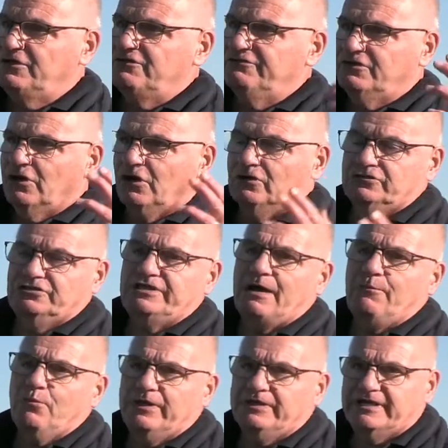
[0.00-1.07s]
you've got
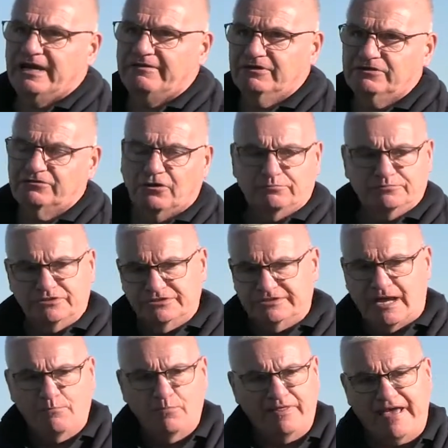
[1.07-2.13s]
some with cover crops and some